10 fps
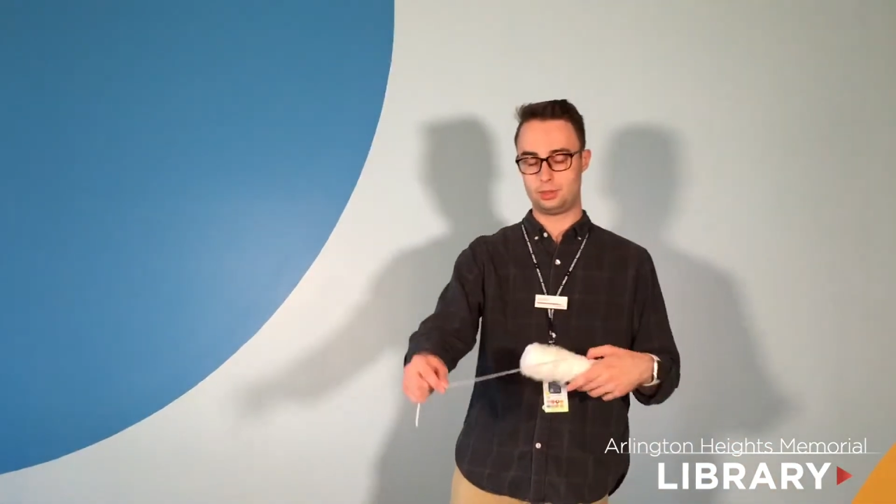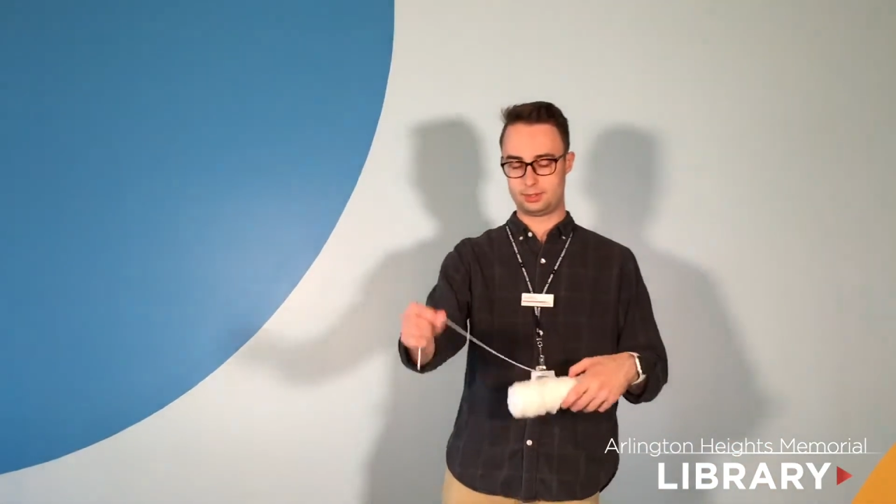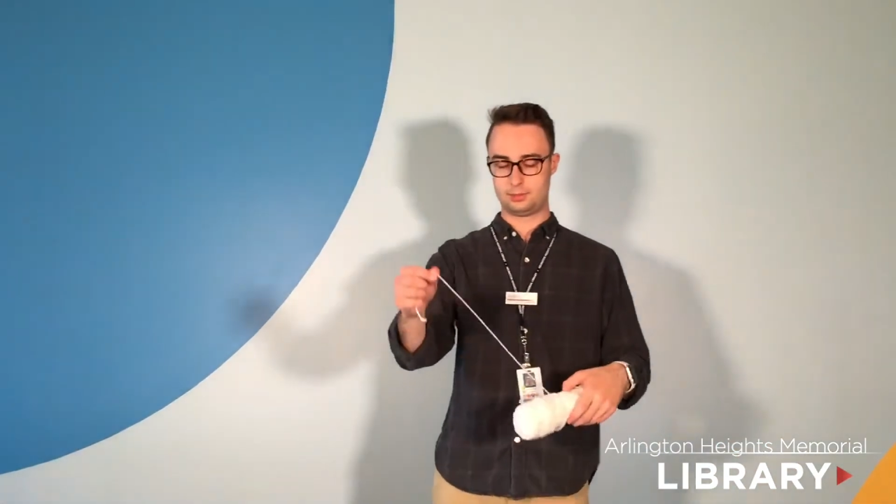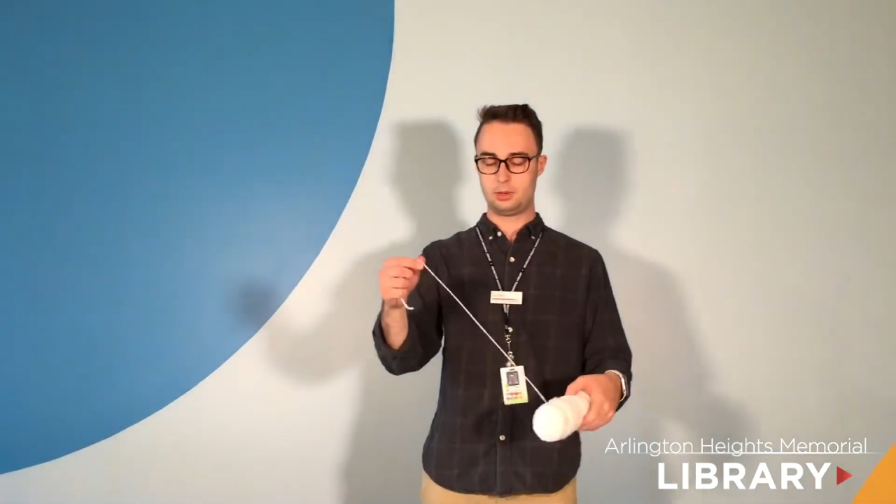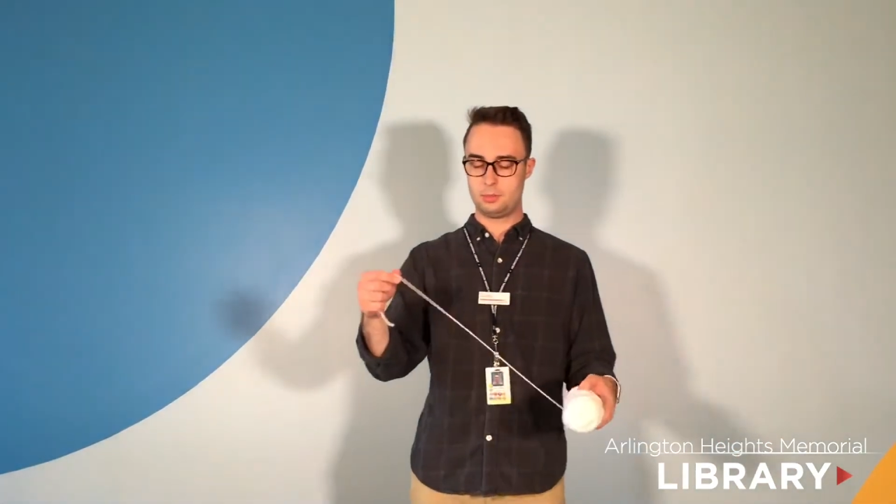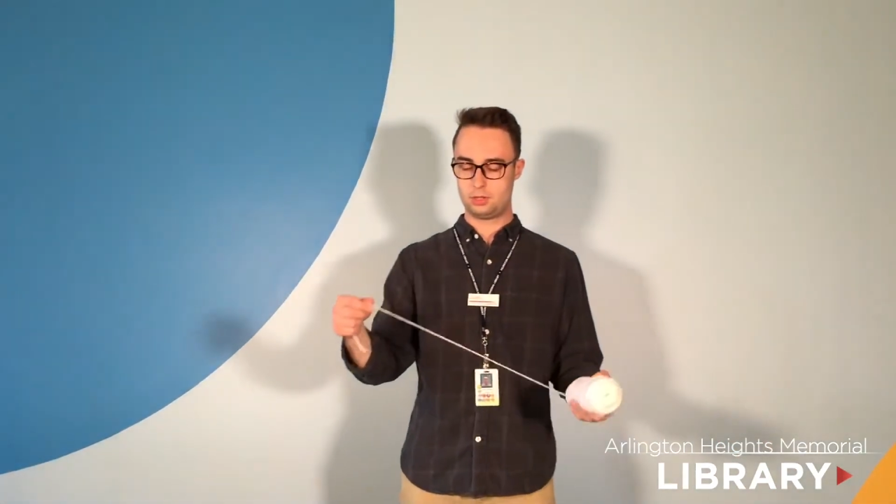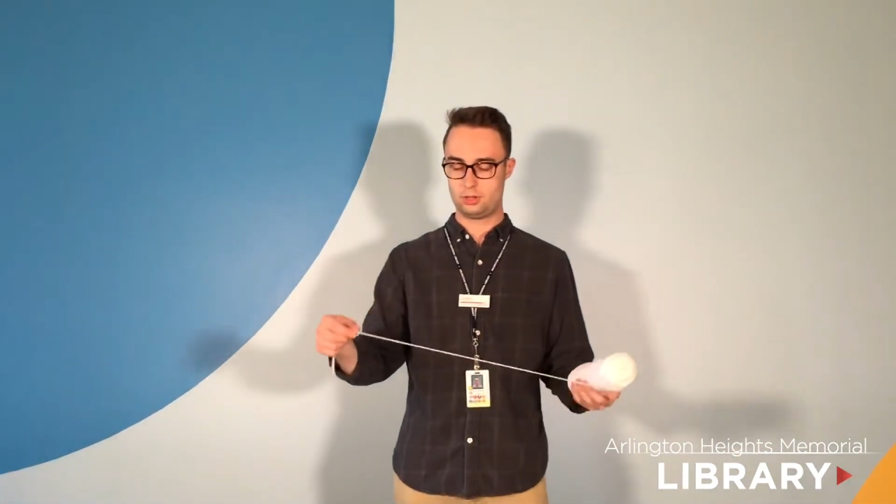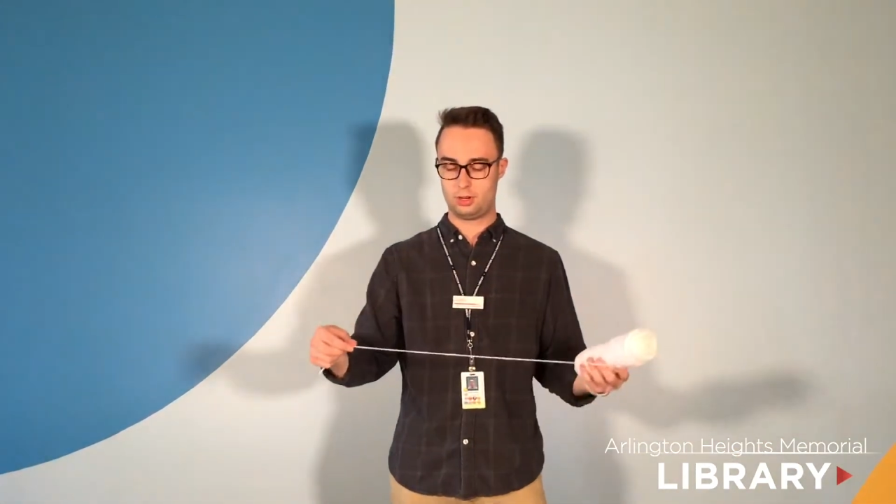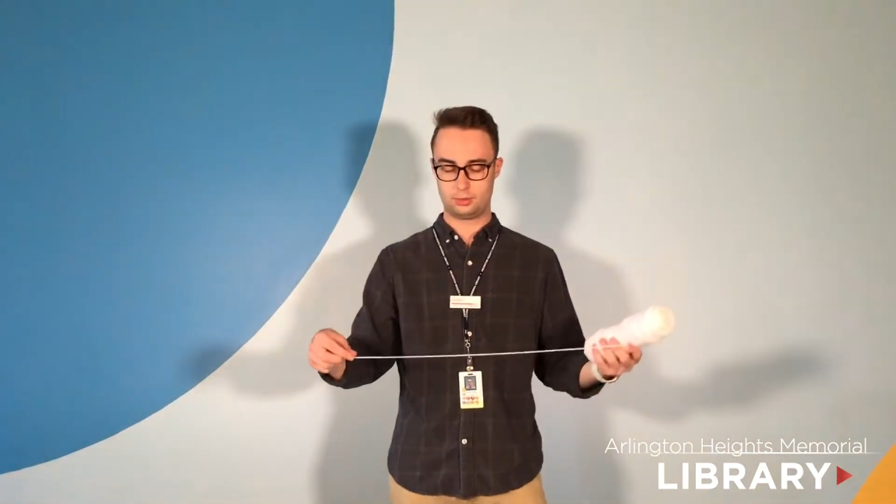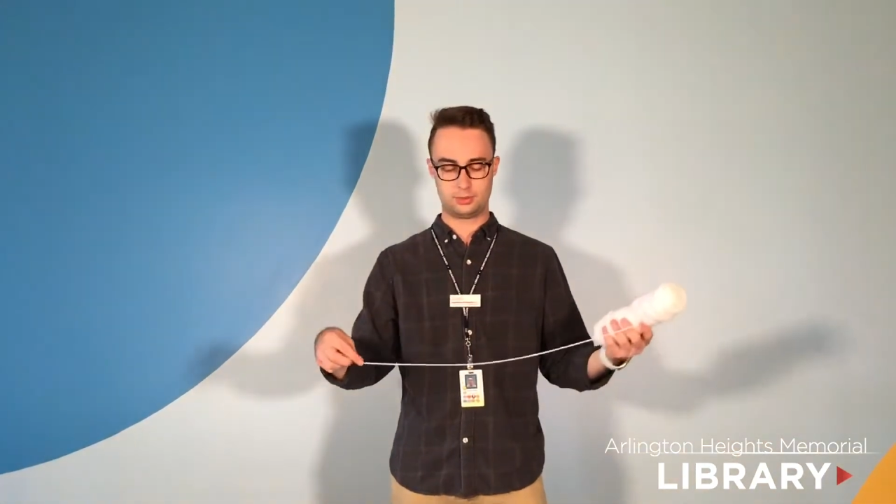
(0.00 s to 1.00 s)
is I'm going to
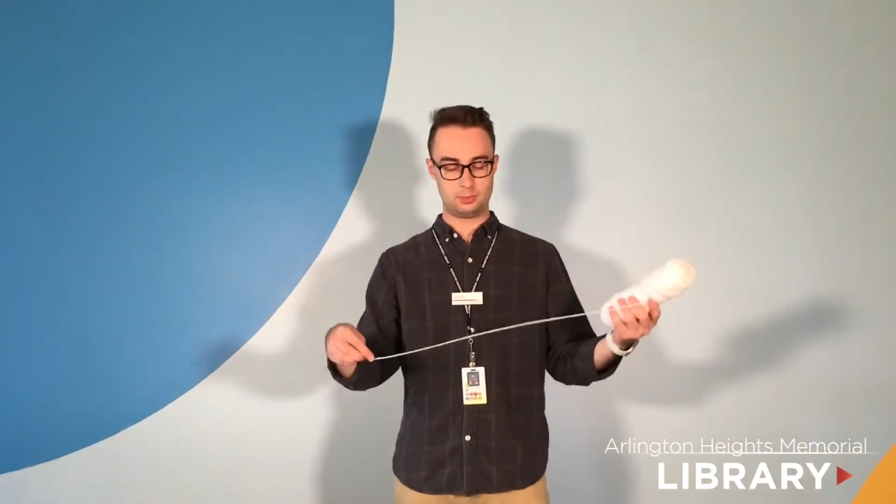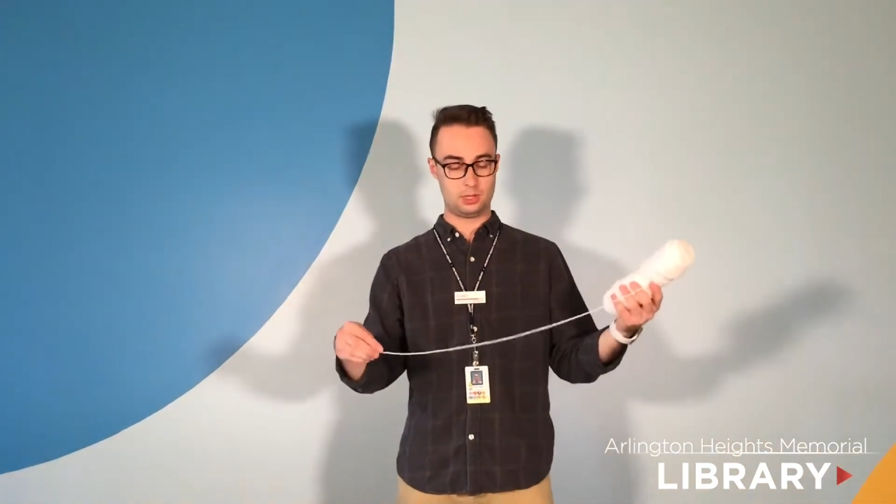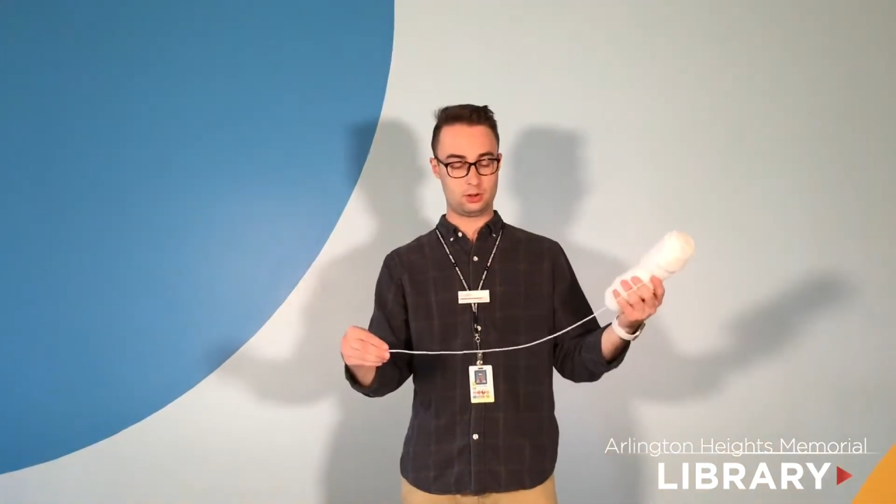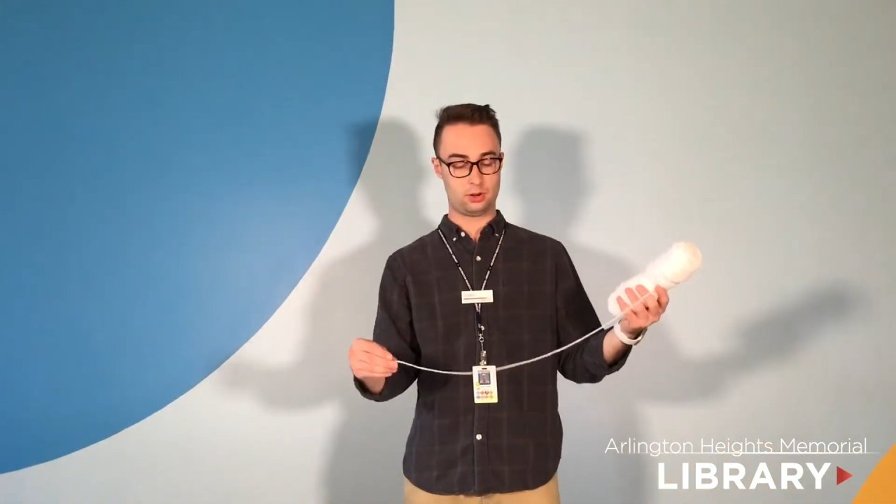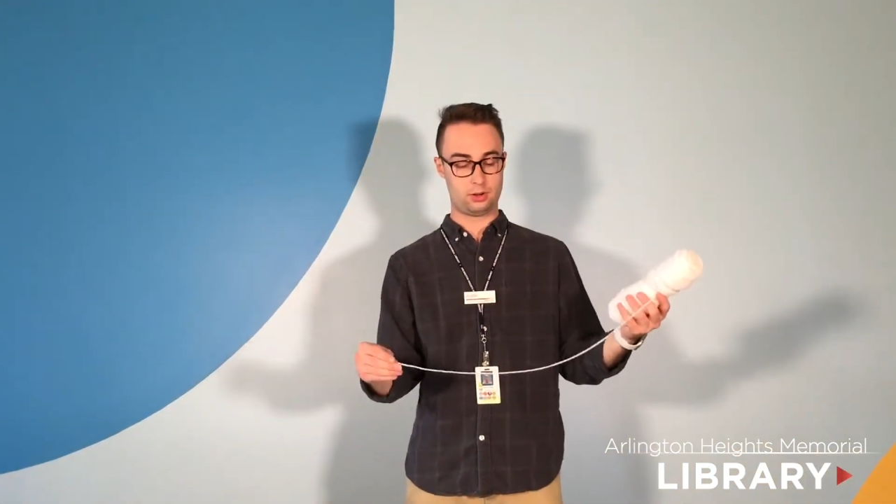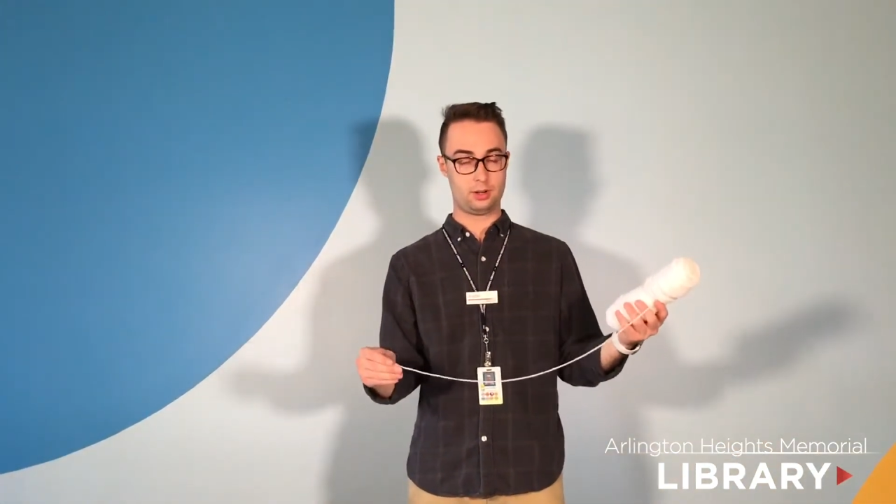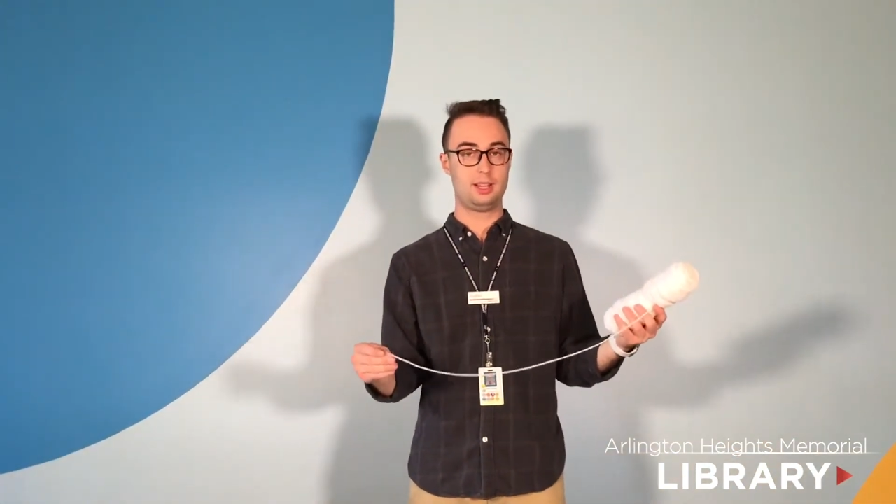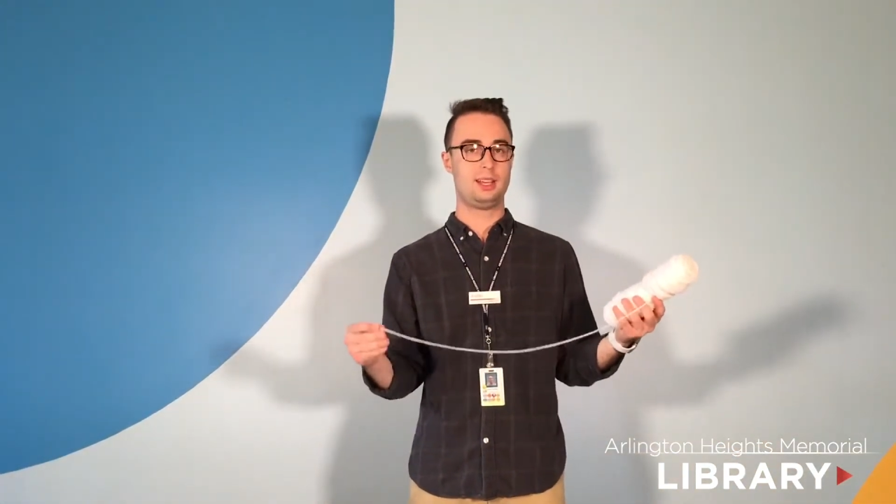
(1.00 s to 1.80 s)
measure out some yarn.